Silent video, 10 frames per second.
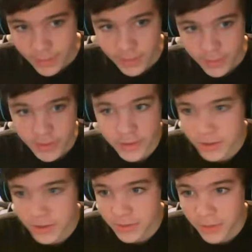There's
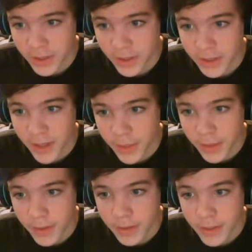just really
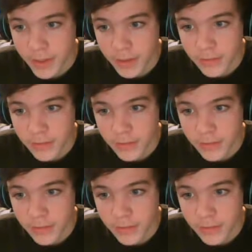nothing that